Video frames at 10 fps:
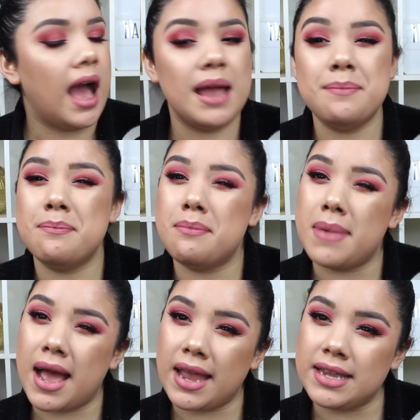I
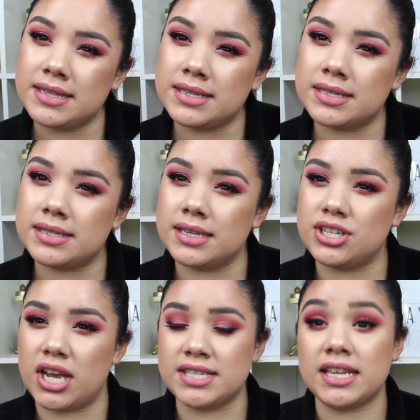might
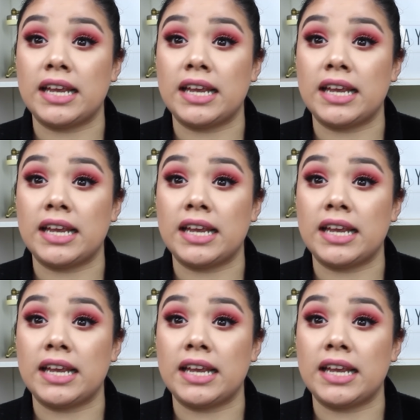suggest it.